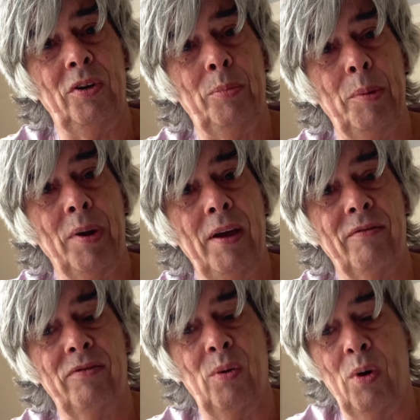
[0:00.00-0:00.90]
been playing
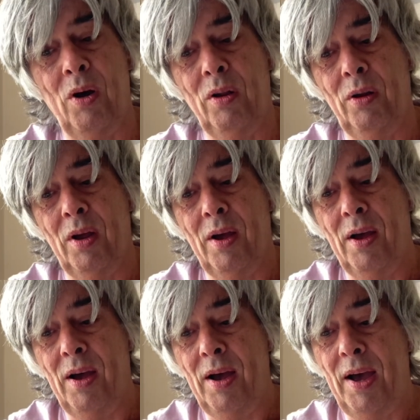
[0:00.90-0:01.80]
for a while,
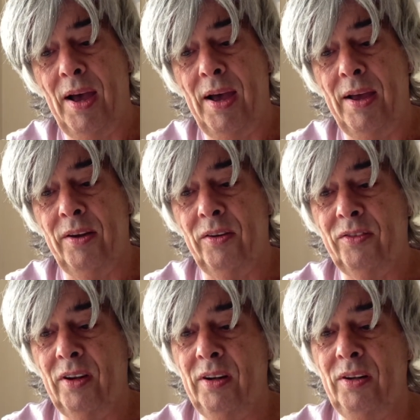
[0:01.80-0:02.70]
and
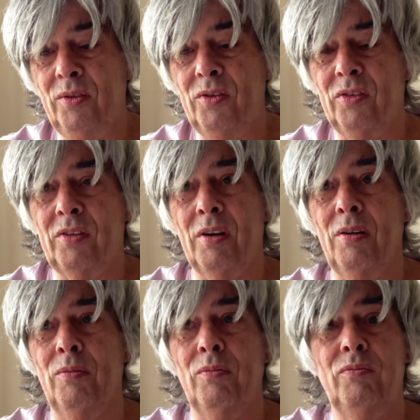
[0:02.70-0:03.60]
suddenly you just go
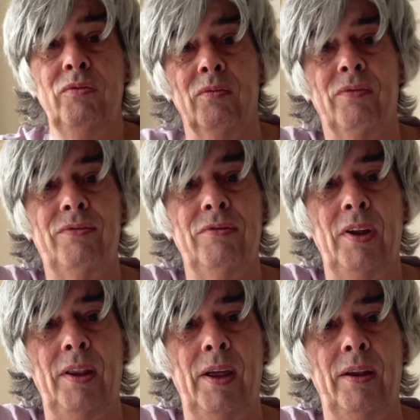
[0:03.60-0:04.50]
woof
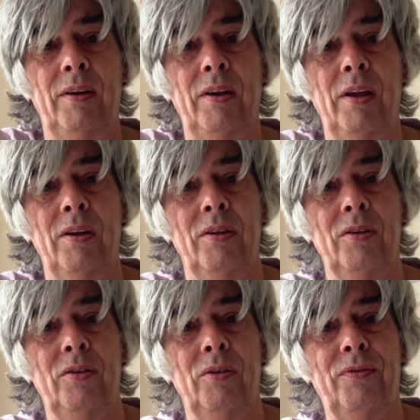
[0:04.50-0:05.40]
like that, and
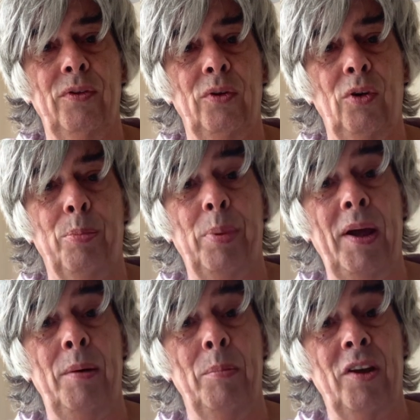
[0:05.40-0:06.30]
you feel you're
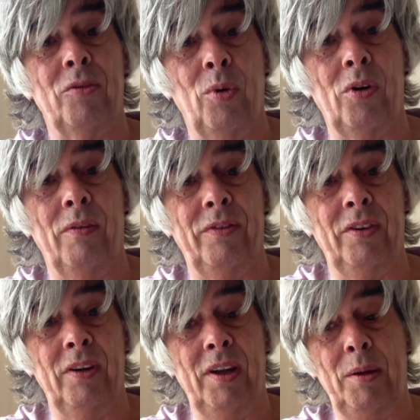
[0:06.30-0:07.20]
playing much more
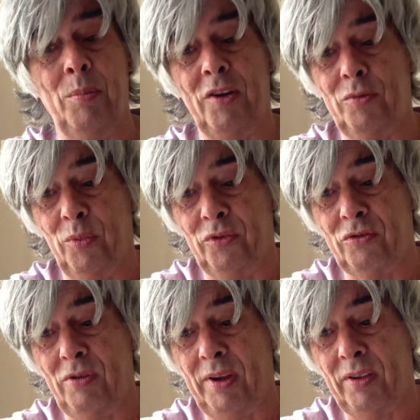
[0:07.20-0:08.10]
confidently, much more
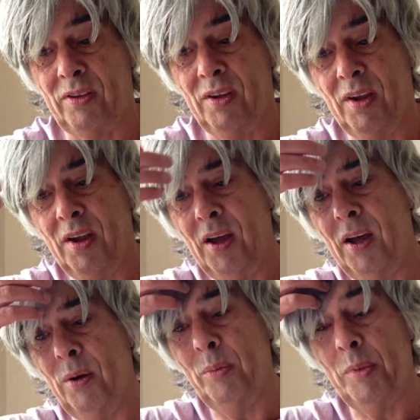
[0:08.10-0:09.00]
strength,
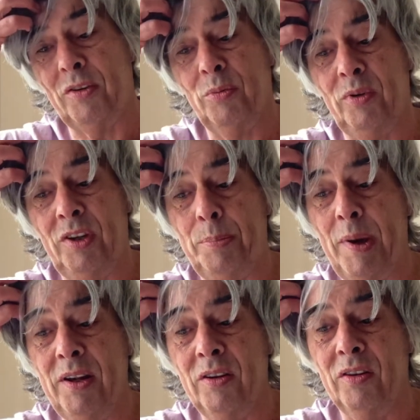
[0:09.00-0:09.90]
much more
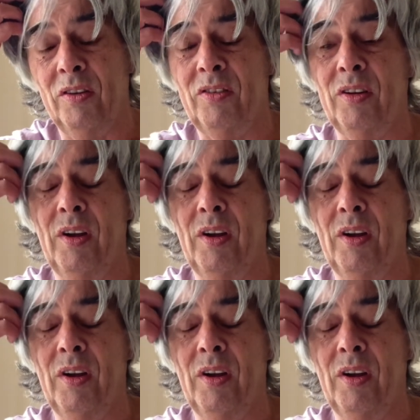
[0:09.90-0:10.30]
independence.